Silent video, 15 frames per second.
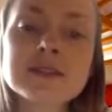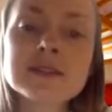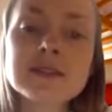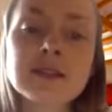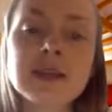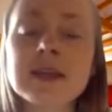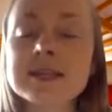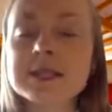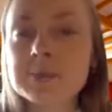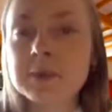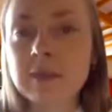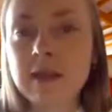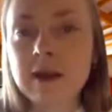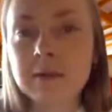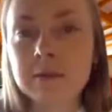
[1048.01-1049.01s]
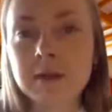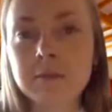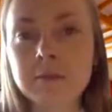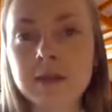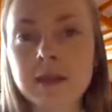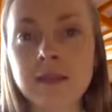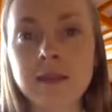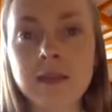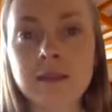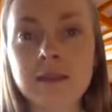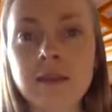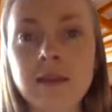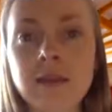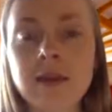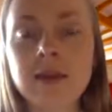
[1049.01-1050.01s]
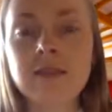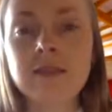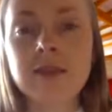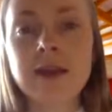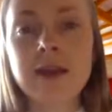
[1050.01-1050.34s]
is the case with Airbnb, that they